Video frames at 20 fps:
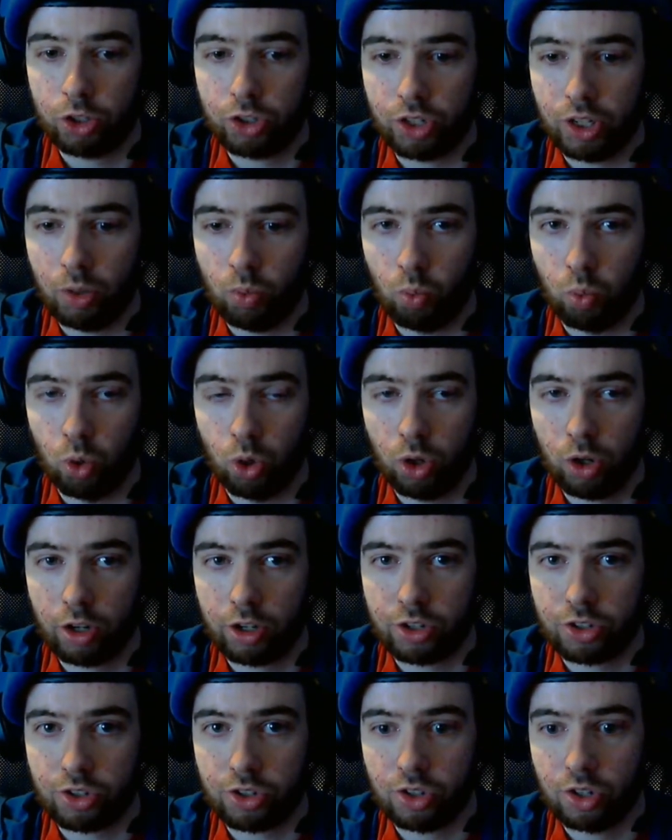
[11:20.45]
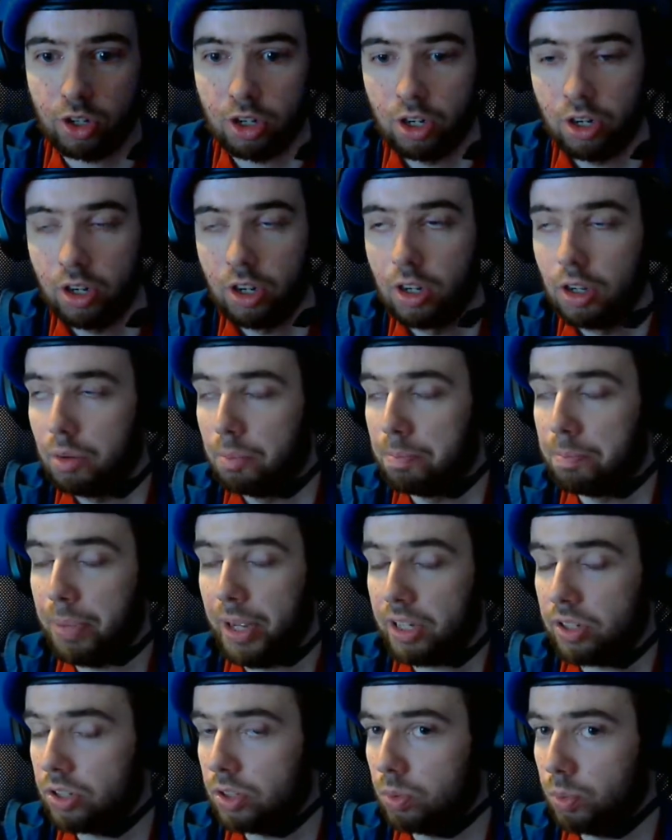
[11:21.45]
It works
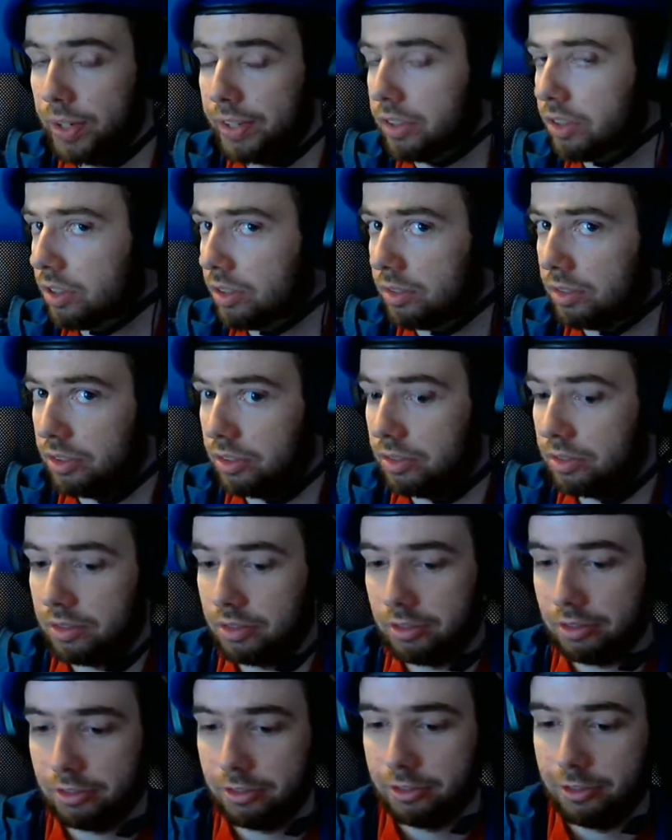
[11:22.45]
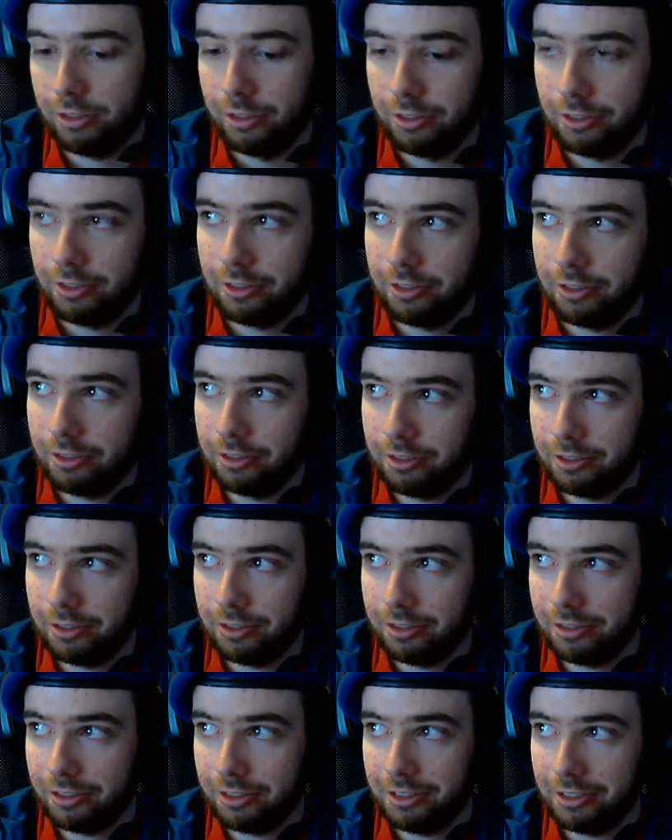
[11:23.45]
best with
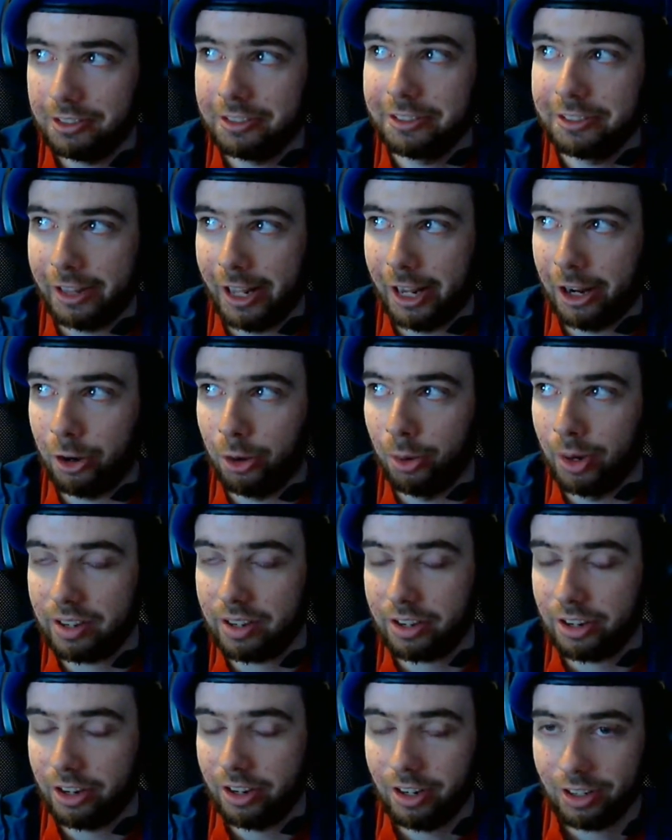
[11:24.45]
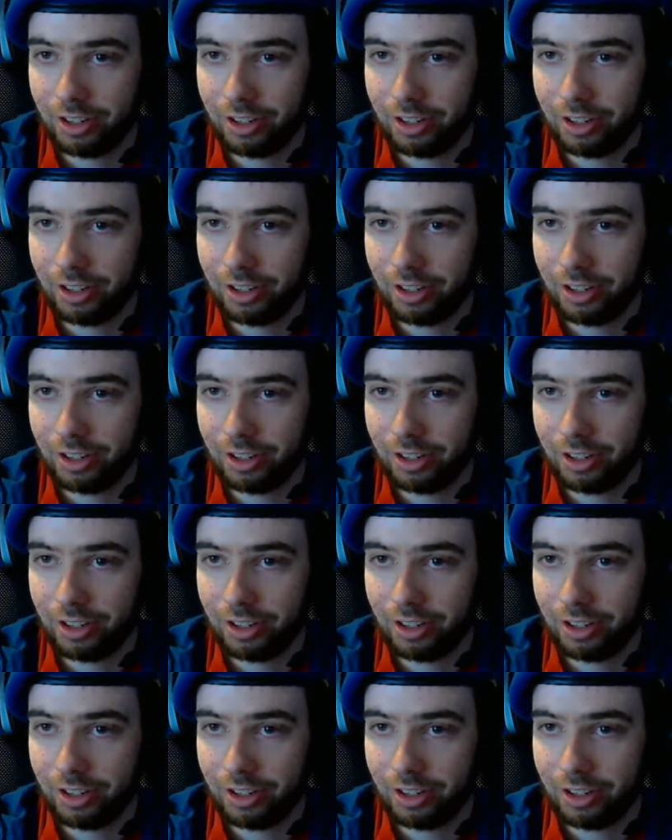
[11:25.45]
teamwork. Thank you, Wesker.